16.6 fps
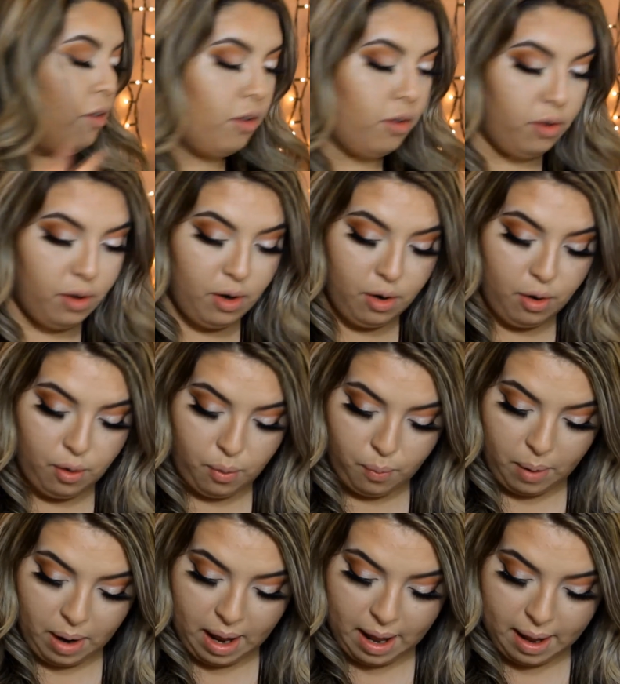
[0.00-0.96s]
just going to
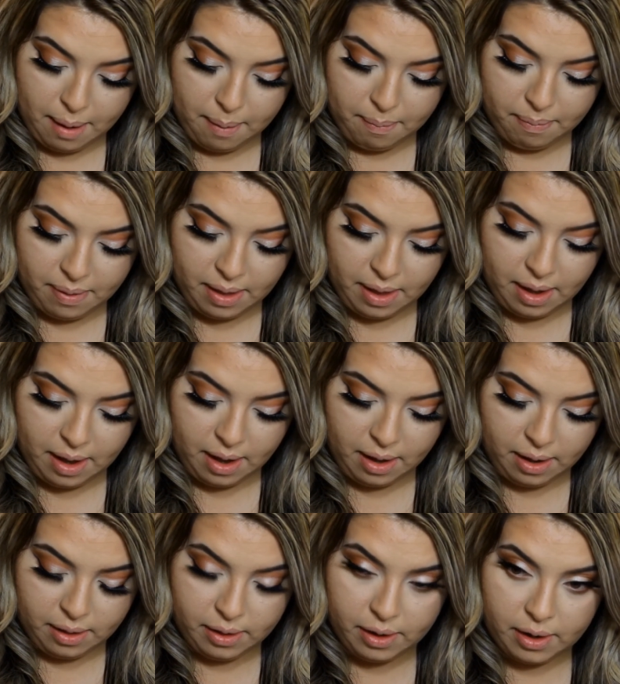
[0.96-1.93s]
grab the
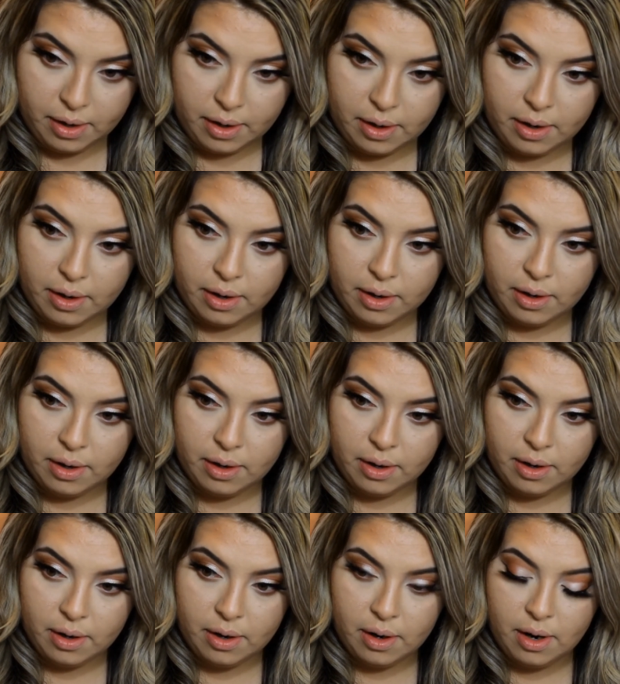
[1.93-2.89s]
color
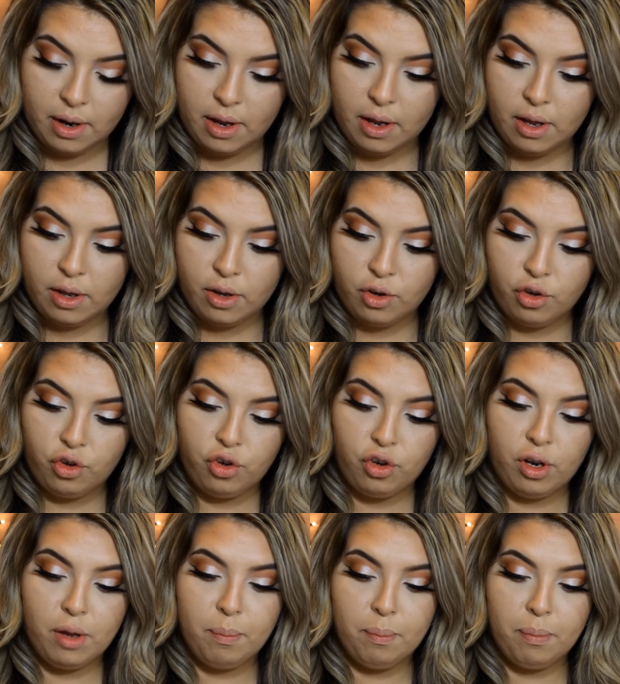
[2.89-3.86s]

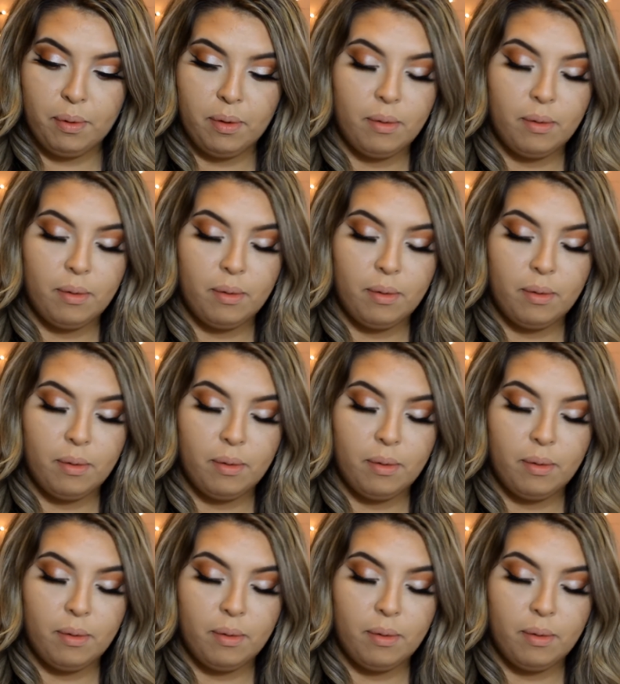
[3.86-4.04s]
Chip